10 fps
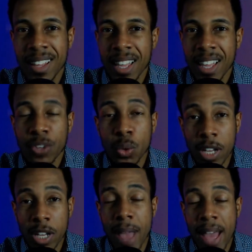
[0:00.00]
if you
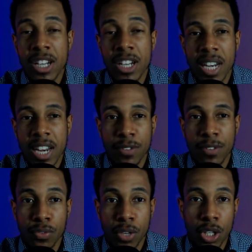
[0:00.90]
can manage it and if
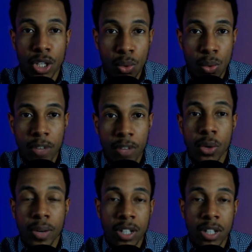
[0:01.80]
it's for you, if
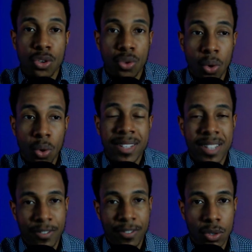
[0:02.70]
you're in control,
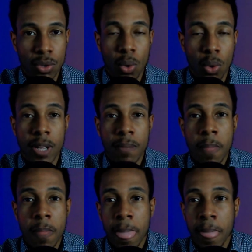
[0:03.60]
that's a different story.
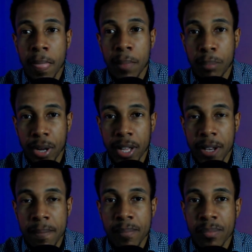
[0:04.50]

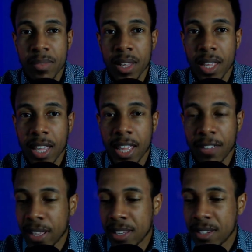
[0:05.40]
But
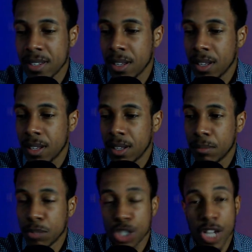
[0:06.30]
if it's
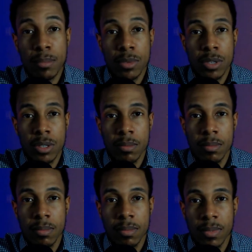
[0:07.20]
gems,
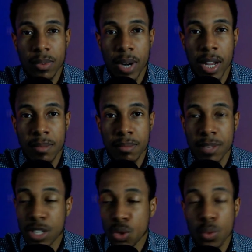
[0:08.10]
right?
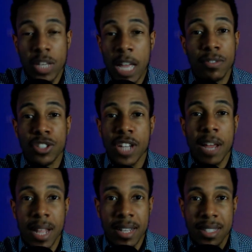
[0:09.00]
This new type of
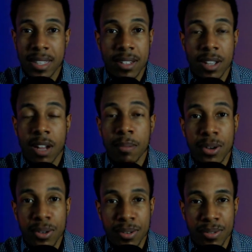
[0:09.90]
gem that's come
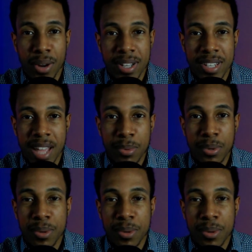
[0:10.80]
out, for example,